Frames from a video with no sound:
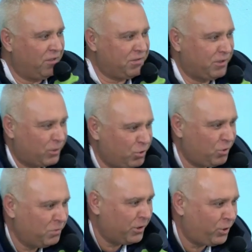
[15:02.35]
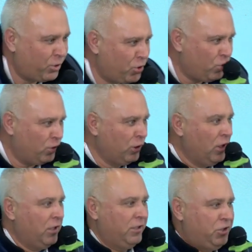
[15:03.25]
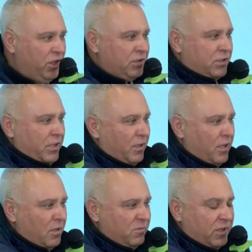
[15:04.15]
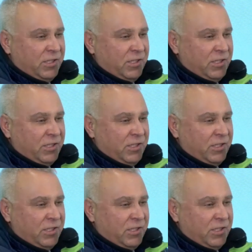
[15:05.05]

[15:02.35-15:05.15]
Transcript: So how to